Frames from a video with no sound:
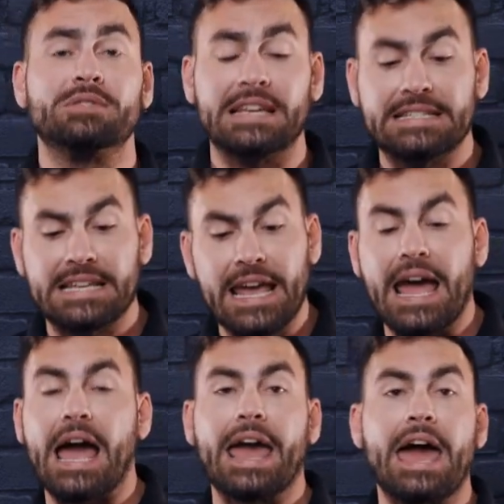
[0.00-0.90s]
Today
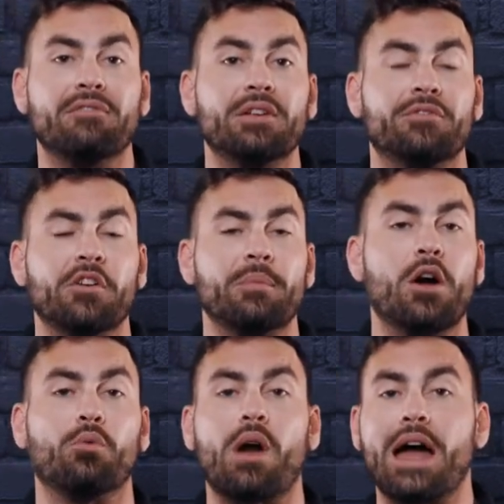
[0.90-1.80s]
I have in front of me
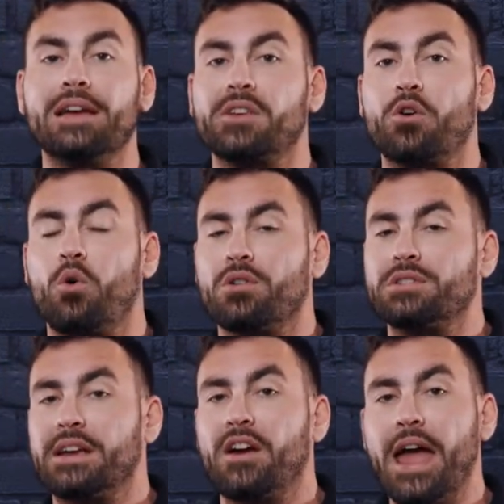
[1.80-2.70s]
Arai's
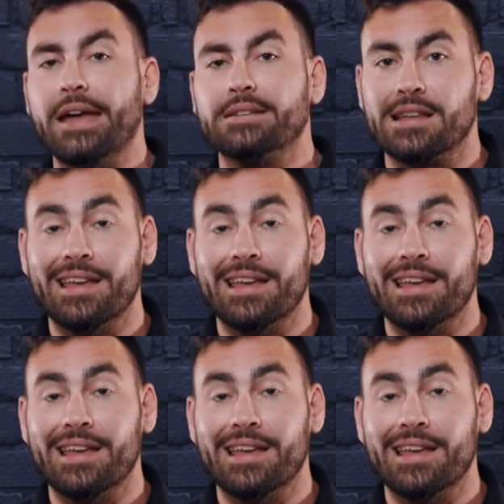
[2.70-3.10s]
Corsair X.